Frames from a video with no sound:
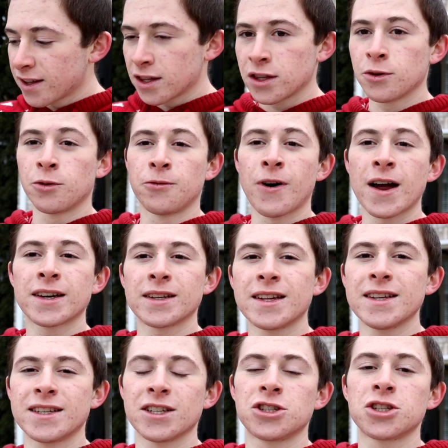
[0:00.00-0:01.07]
you'll find it
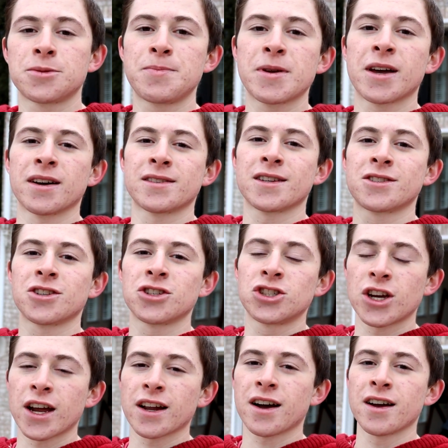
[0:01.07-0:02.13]
easy just because it's a
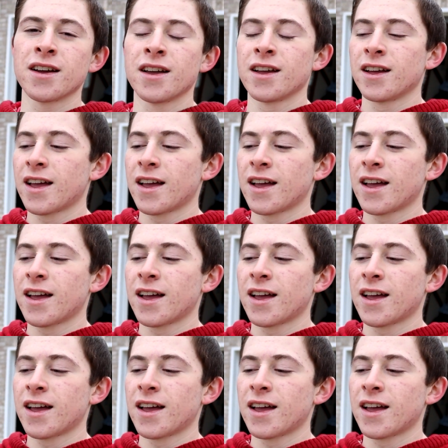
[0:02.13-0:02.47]
Jetta